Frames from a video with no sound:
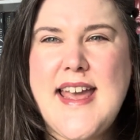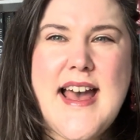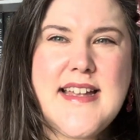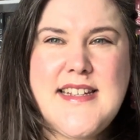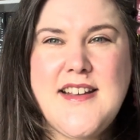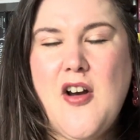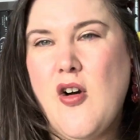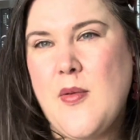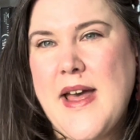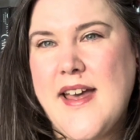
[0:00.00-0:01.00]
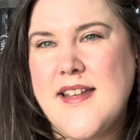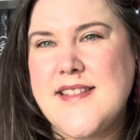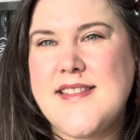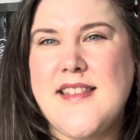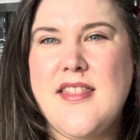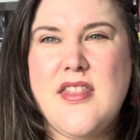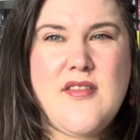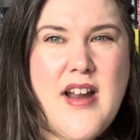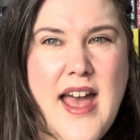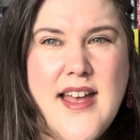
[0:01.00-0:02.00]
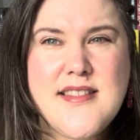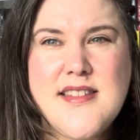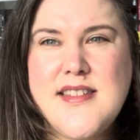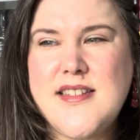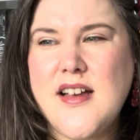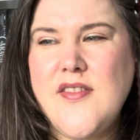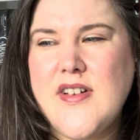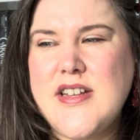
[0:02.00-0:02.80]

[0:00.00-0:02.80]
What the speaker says: catty comments and threats and stuff.